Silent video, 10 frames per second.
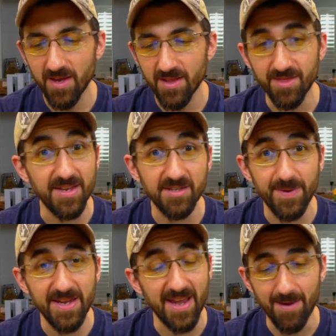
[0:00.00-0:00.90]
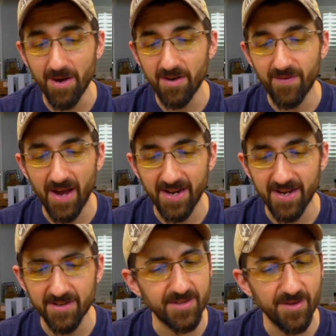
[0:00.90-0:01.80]
Thisbe came out of
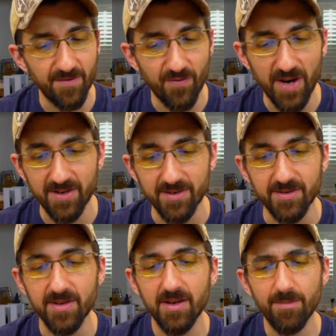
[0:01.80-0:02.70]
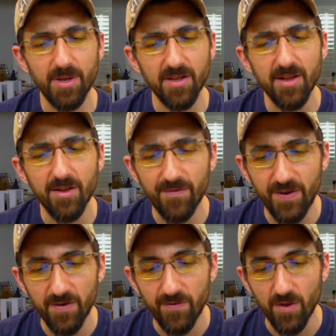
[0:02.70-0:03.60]
hiding, still frightened, but a little
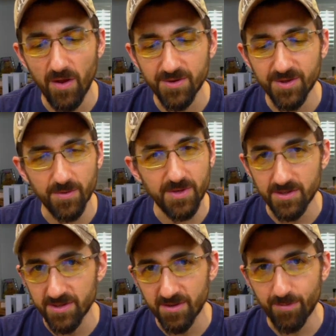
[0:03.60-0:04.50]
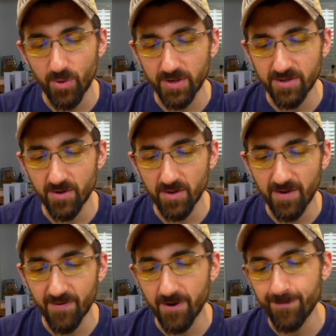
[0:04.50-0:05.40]
fearful also to disappoint her
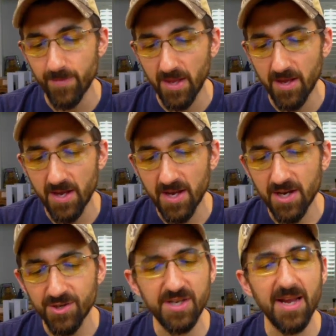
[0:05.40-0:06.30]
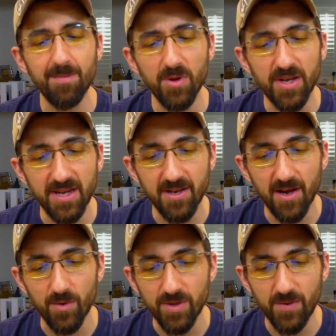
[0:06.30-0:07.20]
lover. She kept looking not
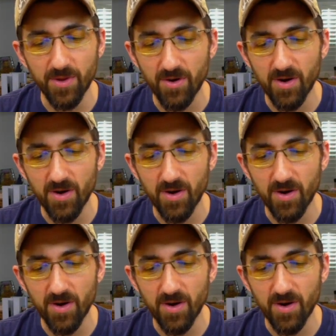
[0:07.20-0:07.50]
only with her